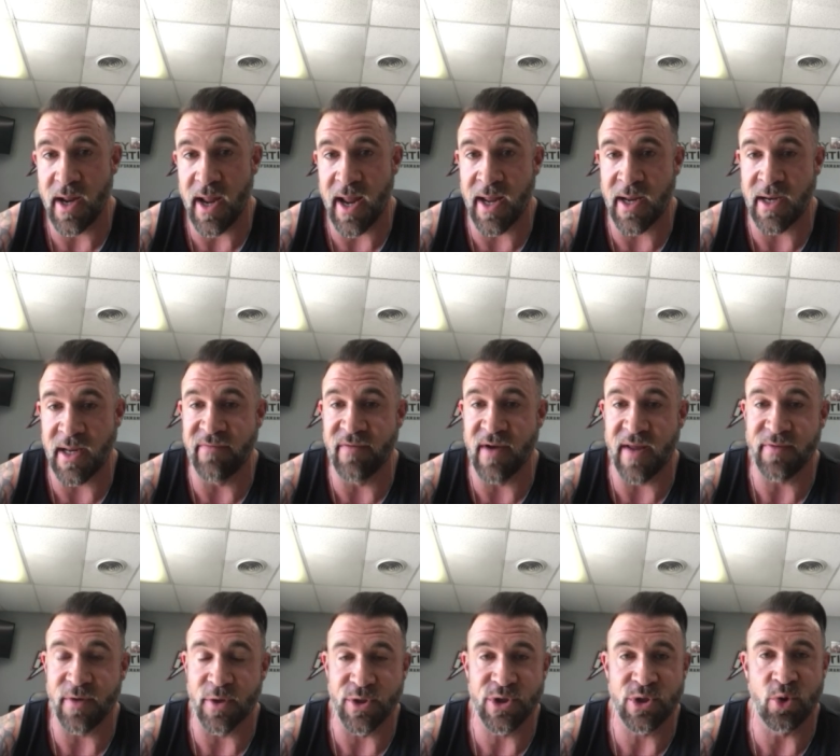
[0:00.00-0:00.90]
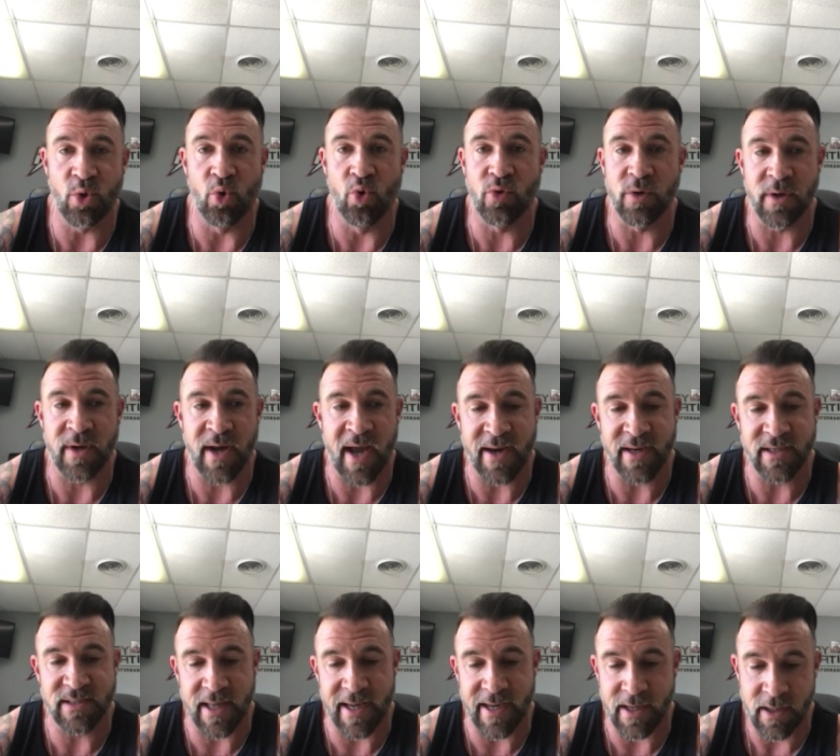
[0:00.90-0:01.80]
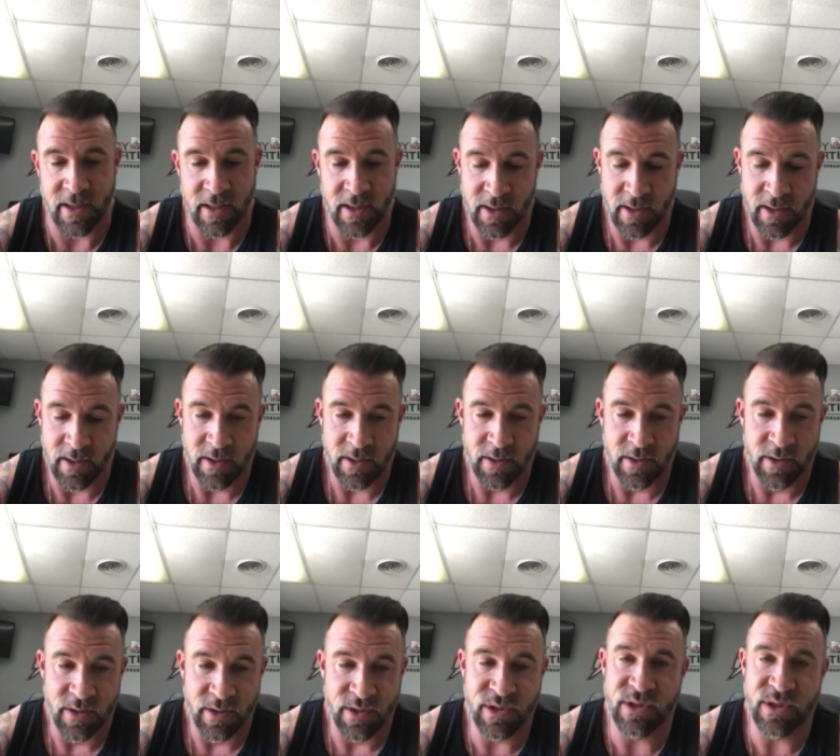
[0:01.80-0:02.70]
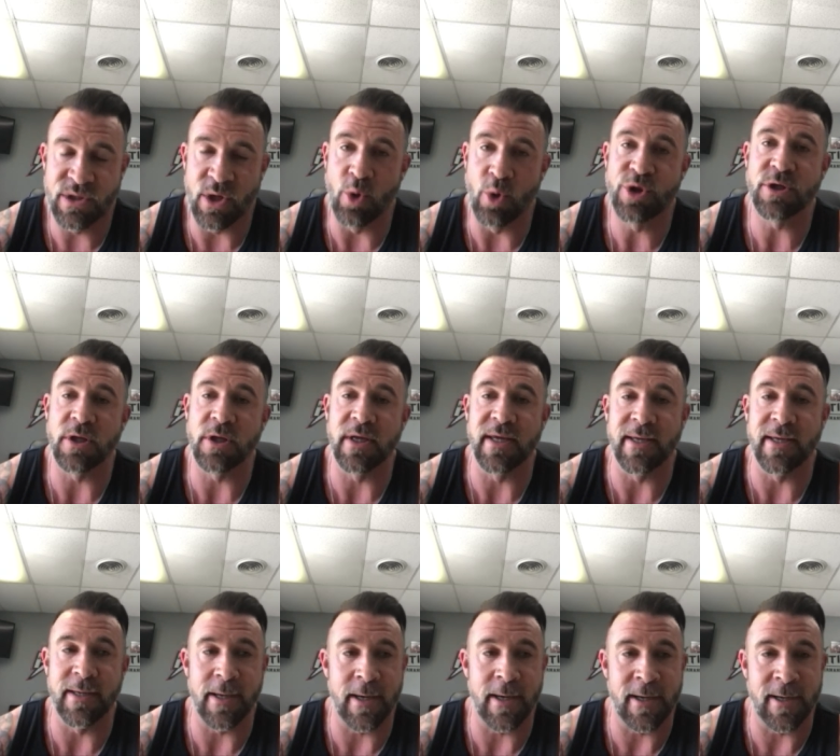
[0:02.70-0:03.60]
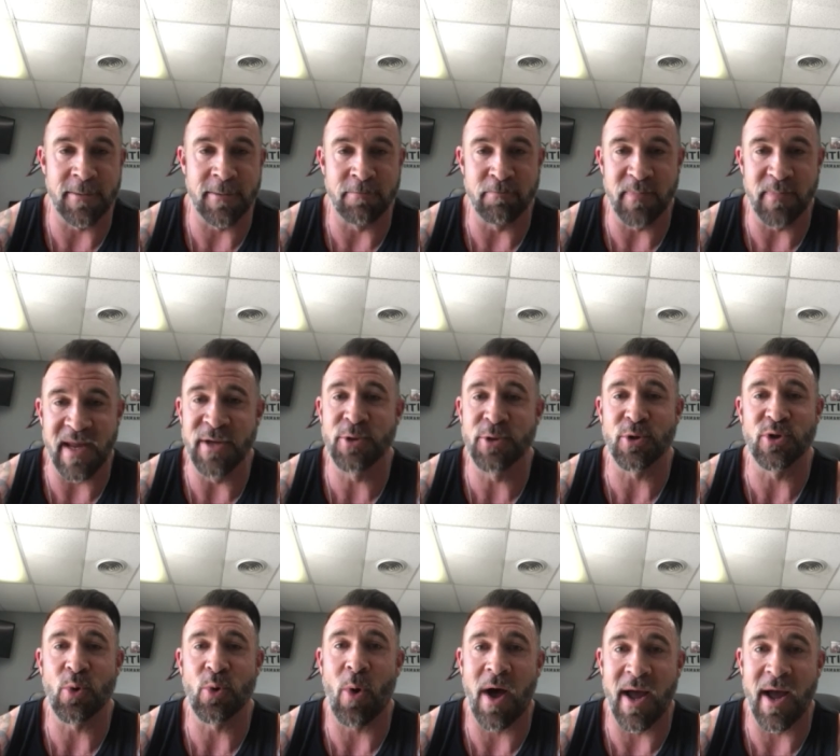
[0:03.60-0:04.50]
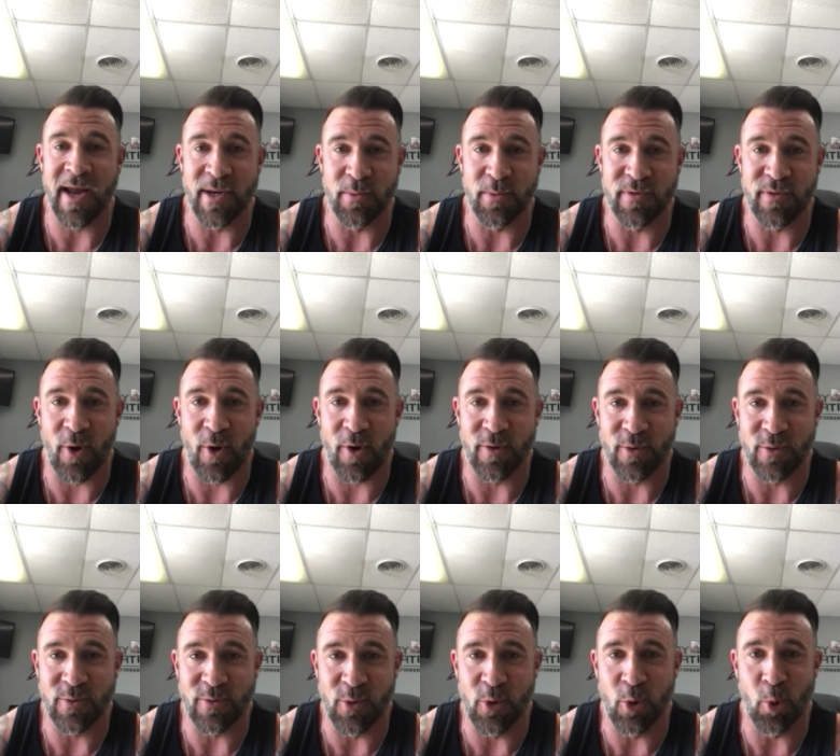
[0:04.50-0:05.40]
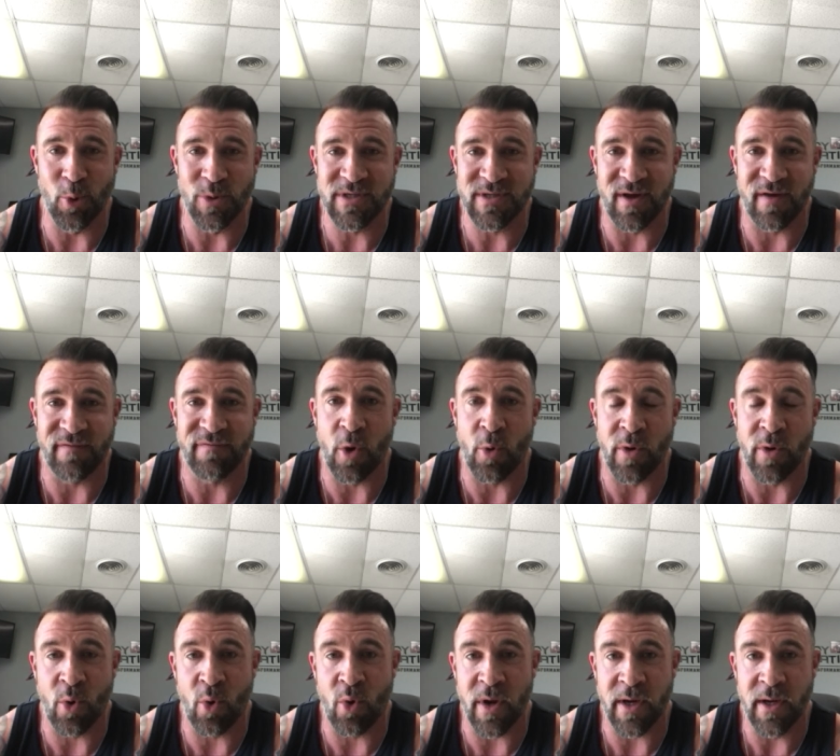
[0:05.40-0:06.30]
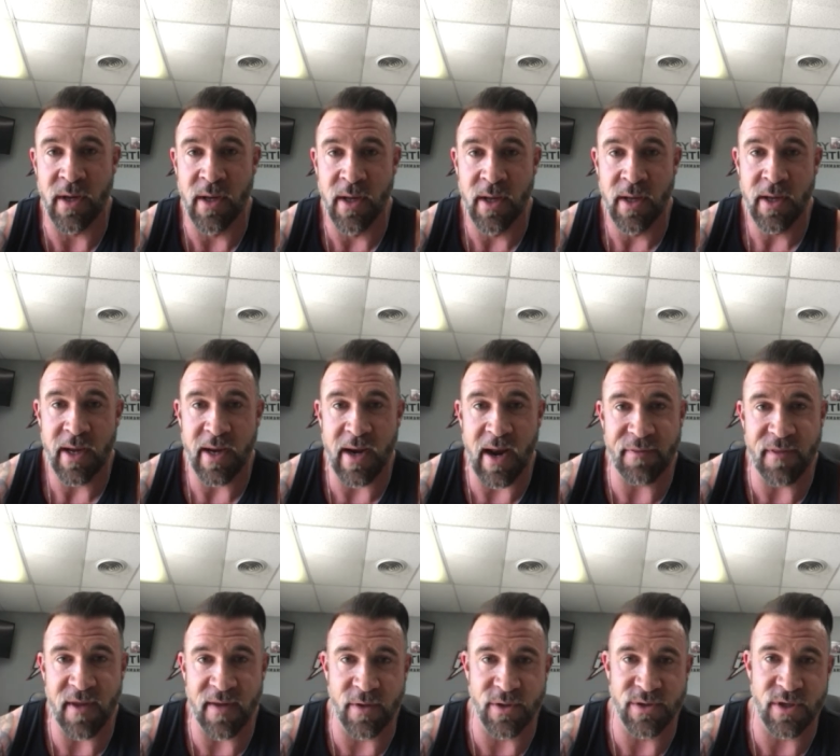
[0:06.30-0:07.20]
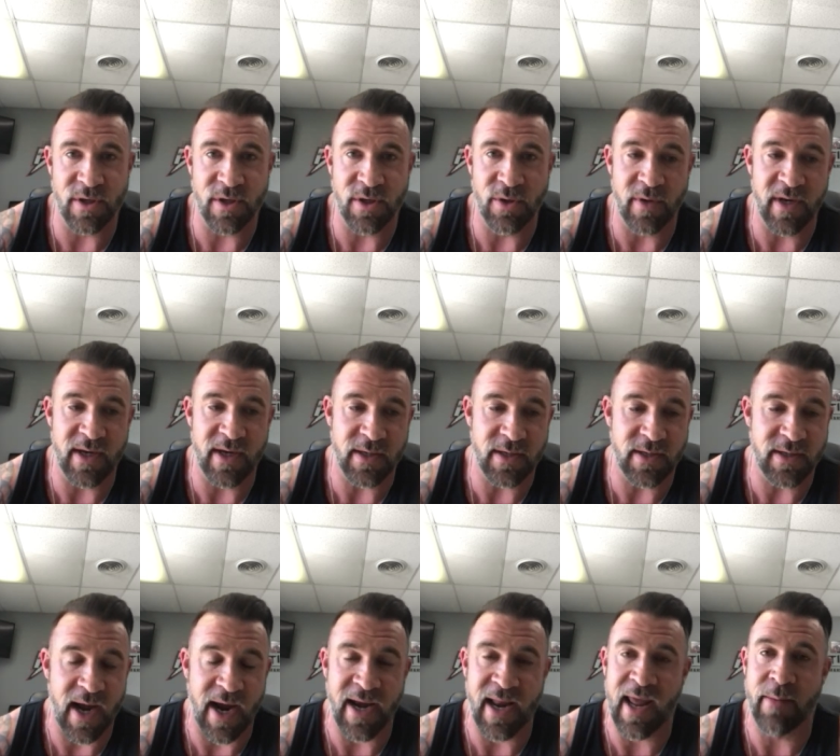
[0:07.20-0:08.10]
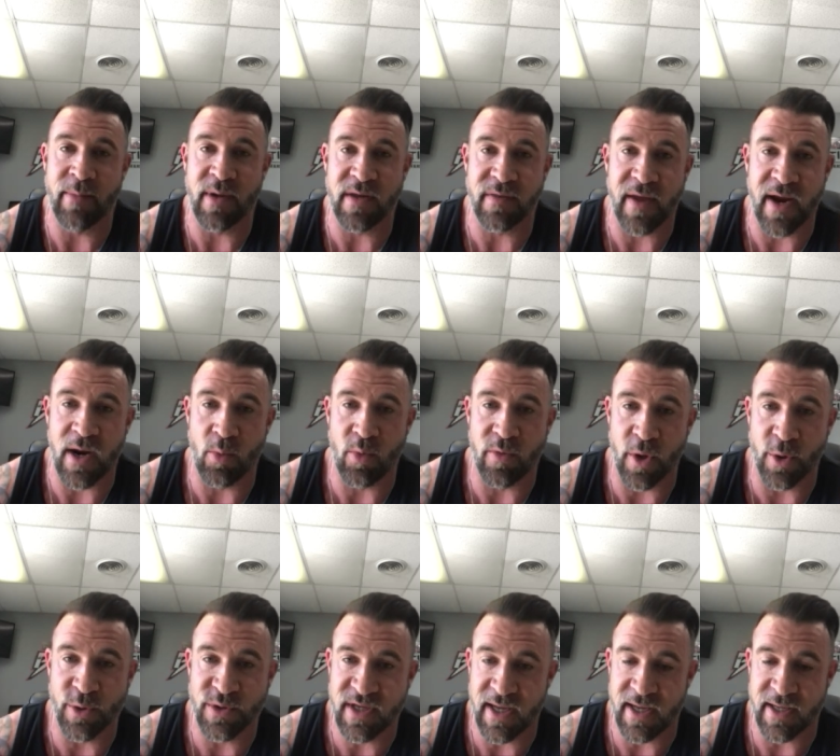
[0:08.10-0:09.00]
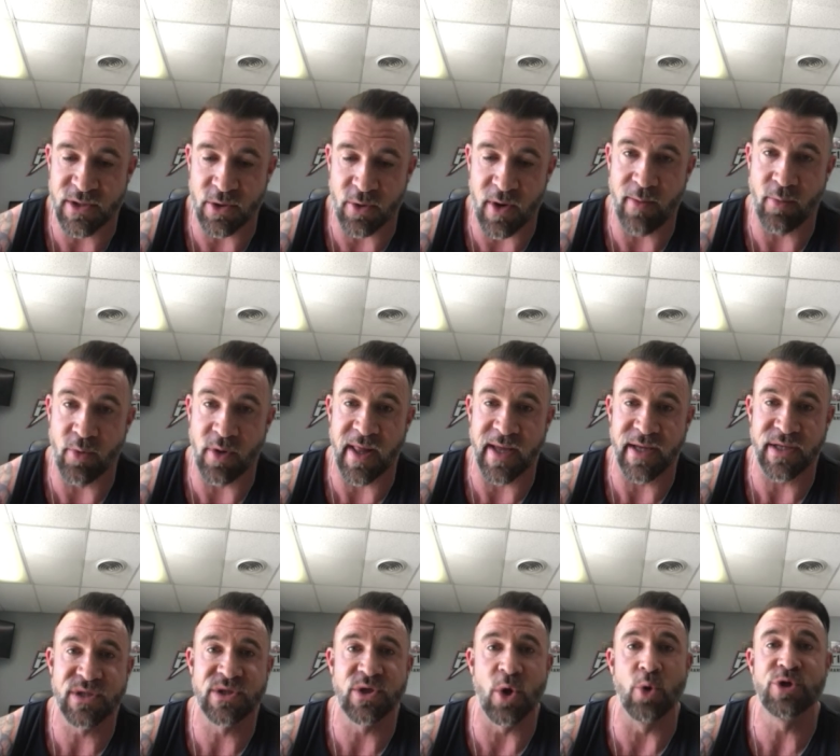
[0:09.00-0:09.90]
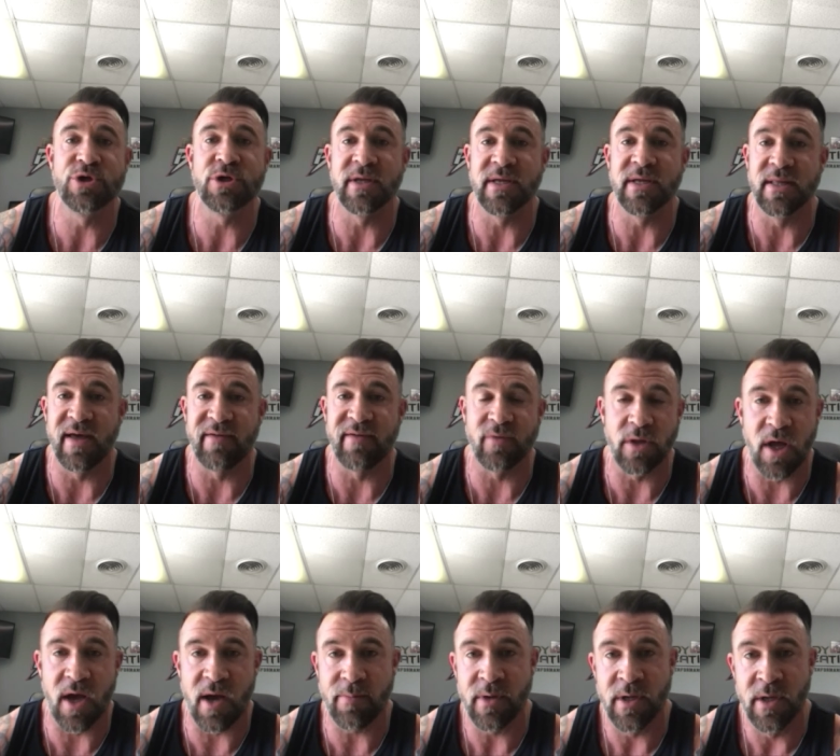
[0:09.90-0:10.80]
And even at their school, they're not as like socially intertwined with all the cool stuff going on. And I think there's a unique dynamic there where those kids are able to like socially level up.